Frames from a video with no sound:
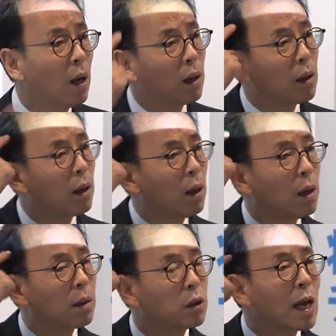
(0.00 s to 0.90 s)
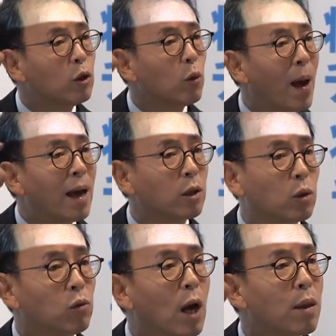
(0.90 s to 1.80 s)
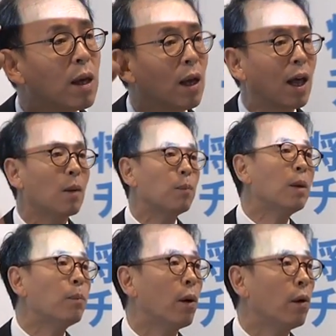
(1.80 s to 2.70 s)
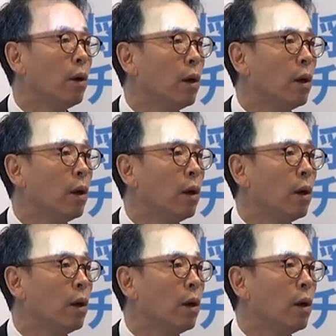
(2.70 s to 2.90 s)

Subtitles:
The central banks do not think like people.